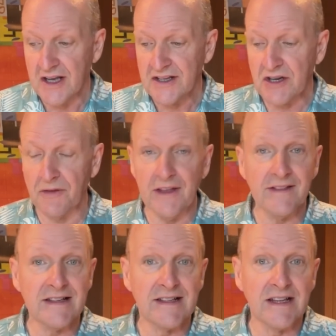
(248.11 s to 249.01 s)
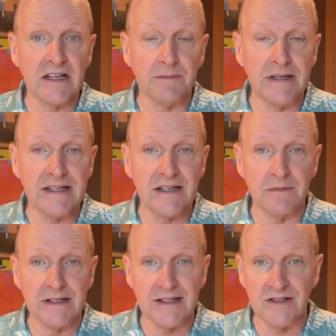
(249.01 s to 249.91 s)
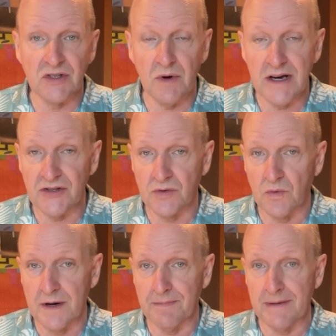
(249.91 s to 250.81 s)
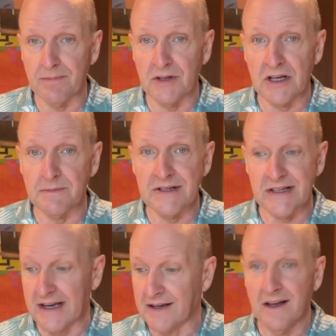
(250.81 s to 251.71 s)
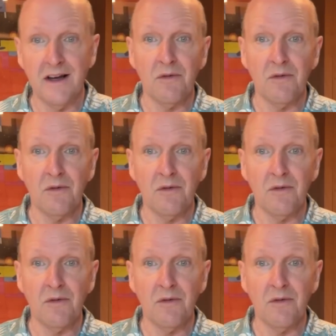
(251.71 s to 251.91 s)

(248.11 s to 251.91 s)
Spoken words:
So I think this is going to be a similar situation where people are going to be saying,